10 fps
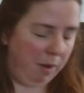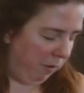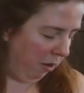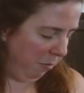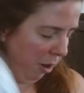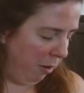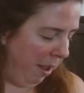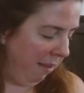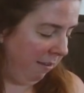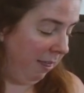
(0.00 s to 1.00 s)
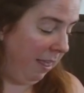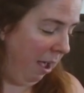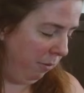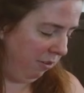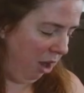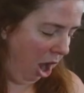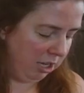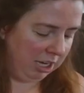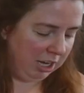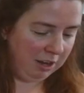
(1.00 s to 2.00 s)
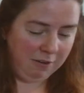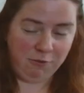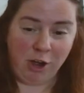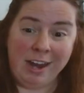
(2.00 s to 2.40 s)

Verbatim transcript: respirator mask that was not free.